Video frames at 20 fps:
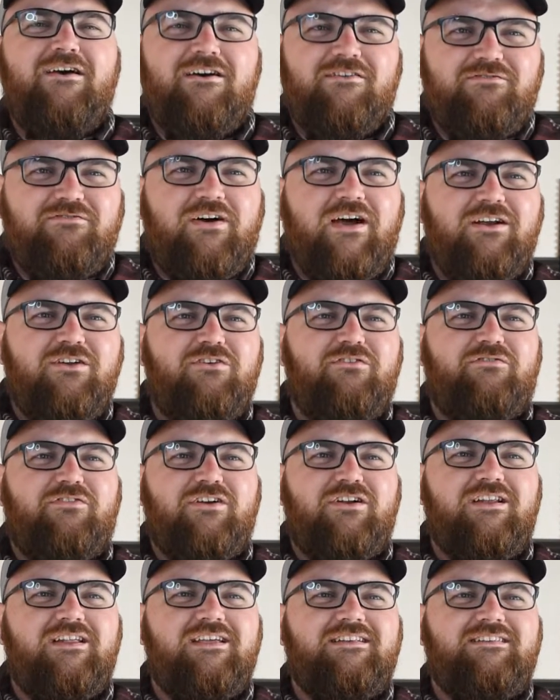Final
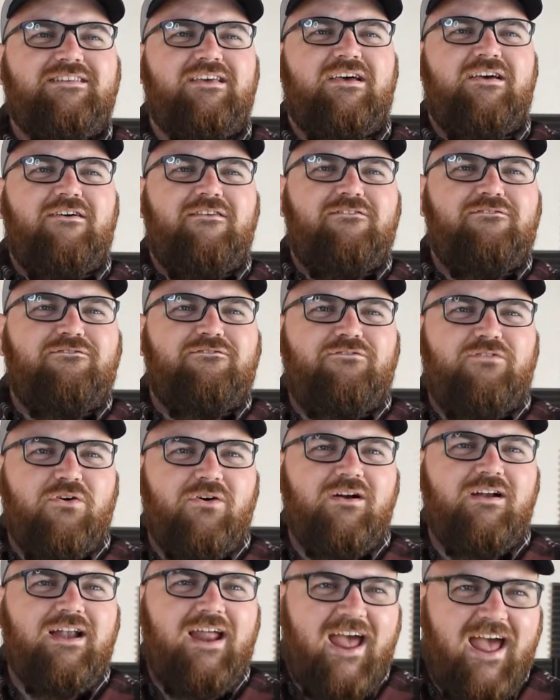verdict,
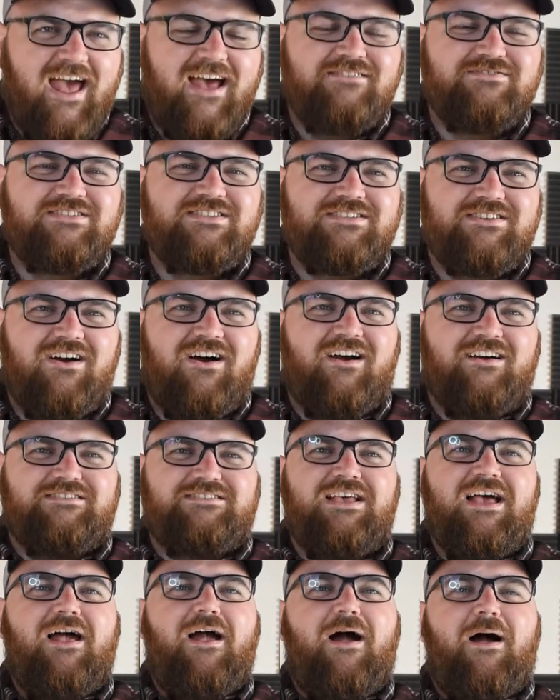4.5
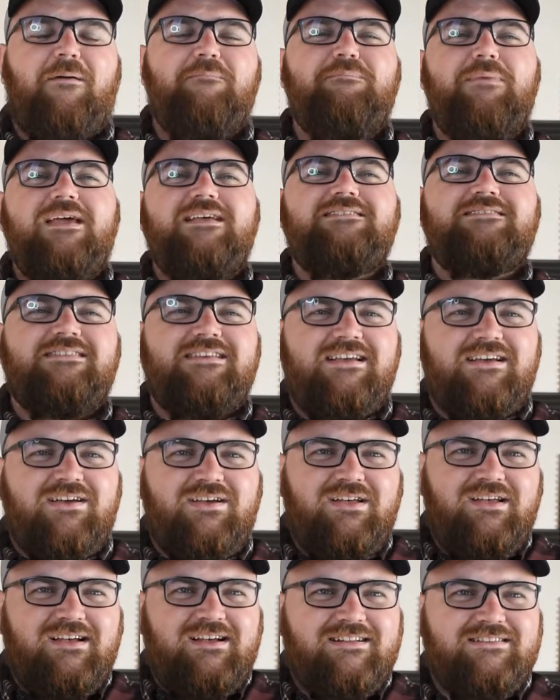stars. Amazing,
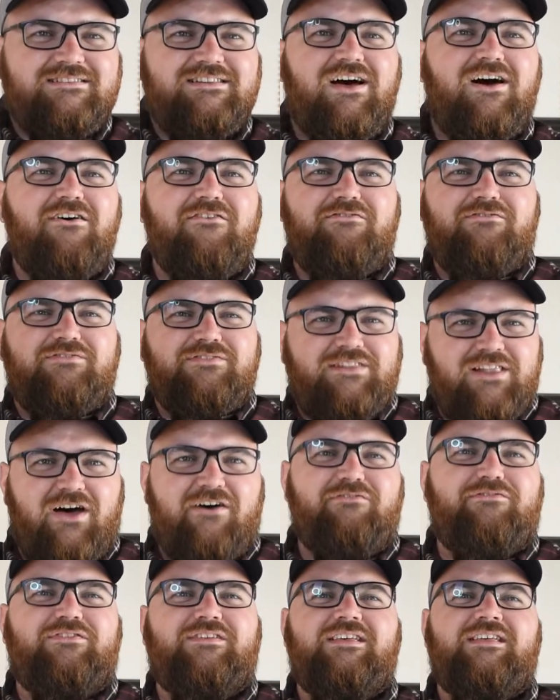
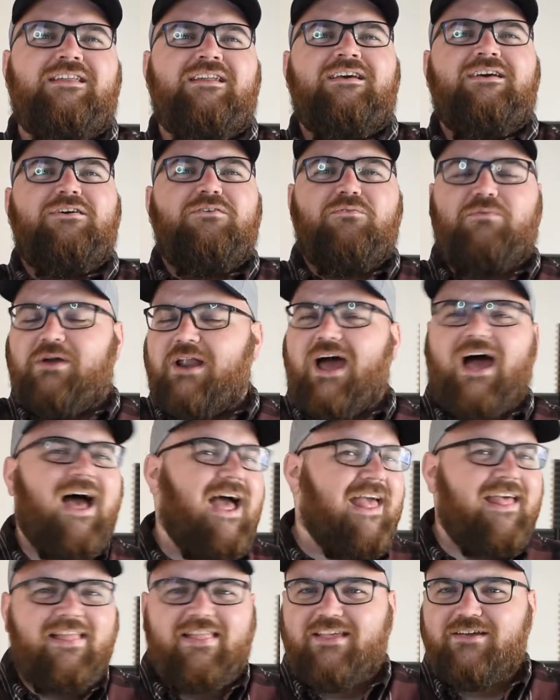loved it. Would
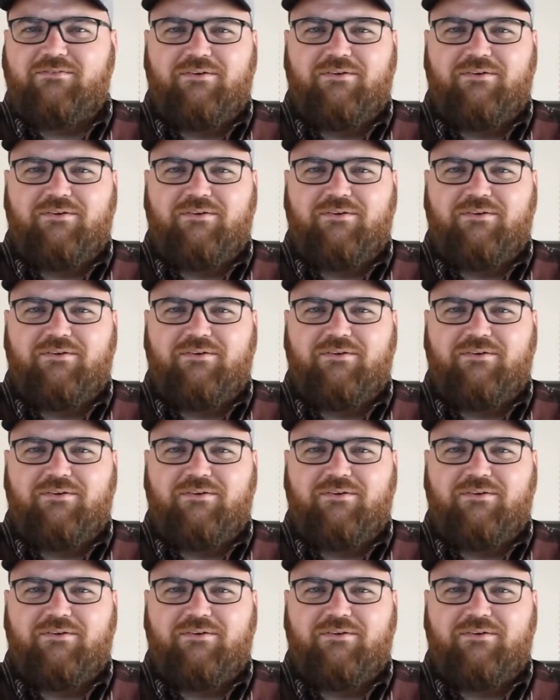highly